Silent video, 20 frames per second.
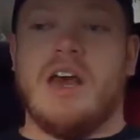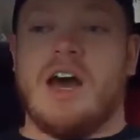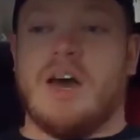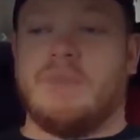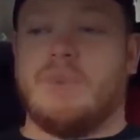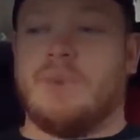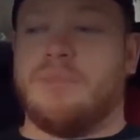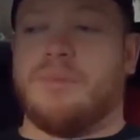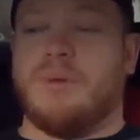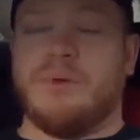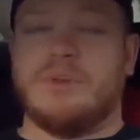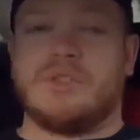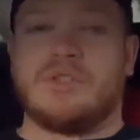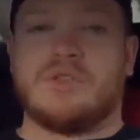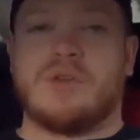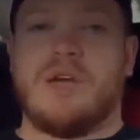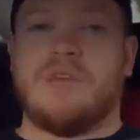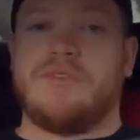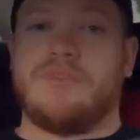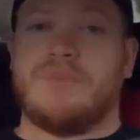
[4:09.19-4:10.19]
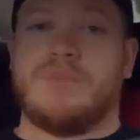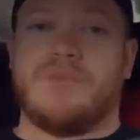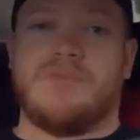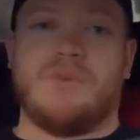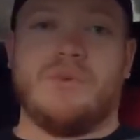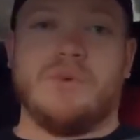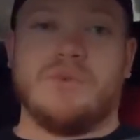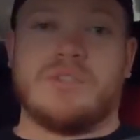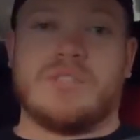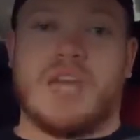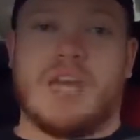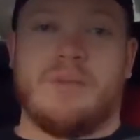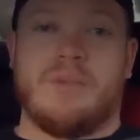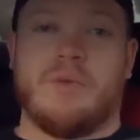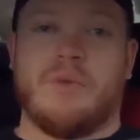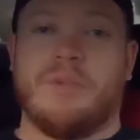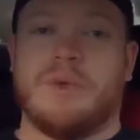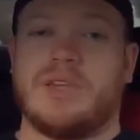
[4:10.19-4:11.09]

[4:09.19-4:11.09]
it pulls straight from the fuel table,